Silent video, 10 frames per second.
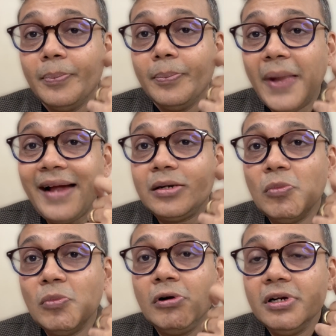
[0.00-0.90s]
back
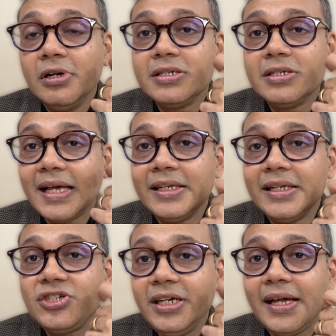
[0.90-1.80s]
molars and the
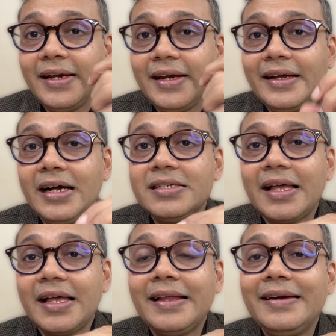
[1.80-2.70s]
cheek areas,
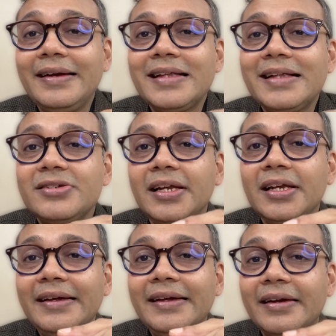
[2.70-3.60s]
and then it gets
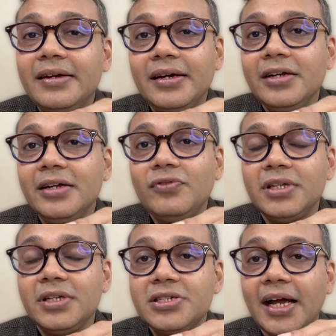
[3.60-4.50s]
really irritating for
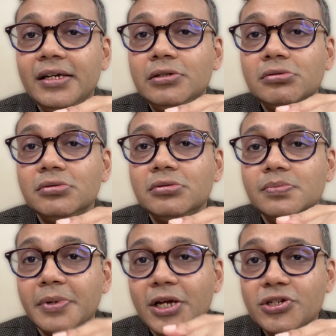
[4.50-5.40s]
the child to
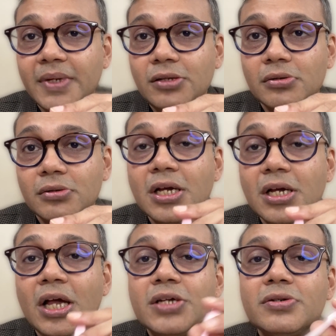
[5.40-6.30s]
brush with those.
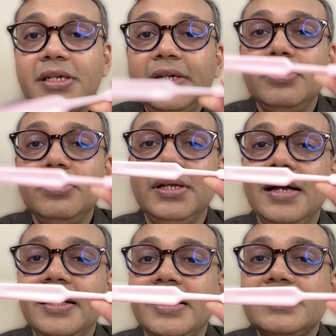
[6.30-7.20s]
So see to it
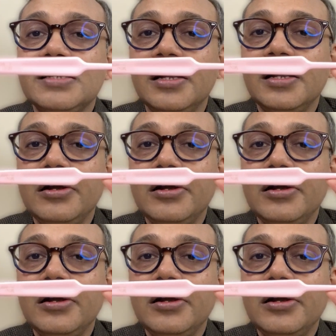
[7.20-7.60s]
that it's a